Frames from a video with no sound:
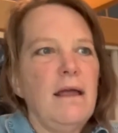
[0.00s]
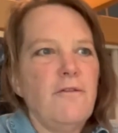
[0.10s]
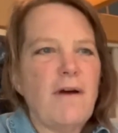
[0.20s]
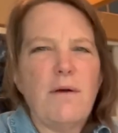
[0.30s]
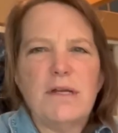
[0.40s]

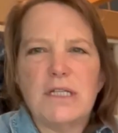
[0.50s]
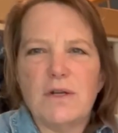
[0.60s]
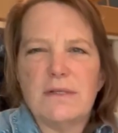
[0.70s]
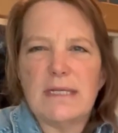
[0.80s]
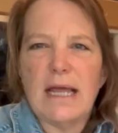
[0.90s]
If I was
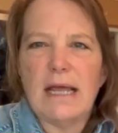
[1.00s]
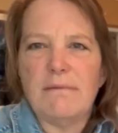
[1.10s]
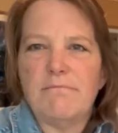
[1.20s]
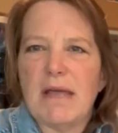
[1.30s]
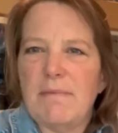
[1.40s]

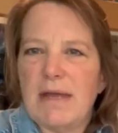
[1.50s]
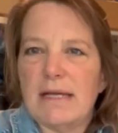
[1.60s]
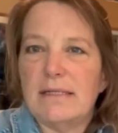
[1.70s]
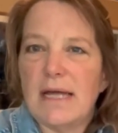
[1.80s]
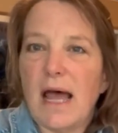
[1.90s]
using maybe
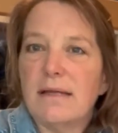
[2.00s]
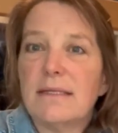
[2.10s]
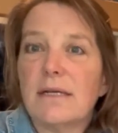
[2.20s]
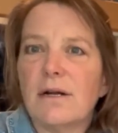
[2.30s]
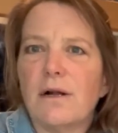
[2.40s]
a
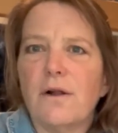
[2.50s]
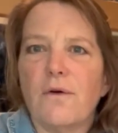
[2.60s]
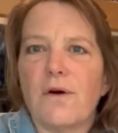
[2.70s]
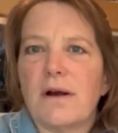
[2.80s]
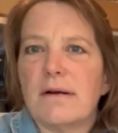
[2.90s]

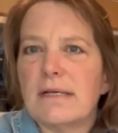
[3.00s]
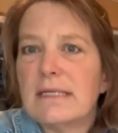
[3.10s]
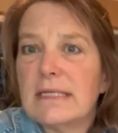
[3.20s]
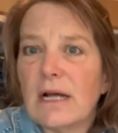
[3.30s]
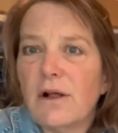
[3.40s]
tencel or a
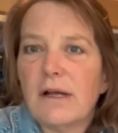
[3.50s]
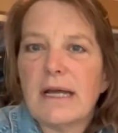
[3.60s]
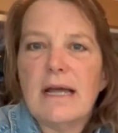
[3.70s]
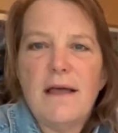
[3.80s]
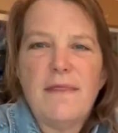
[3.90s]

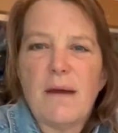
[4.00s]
silk, that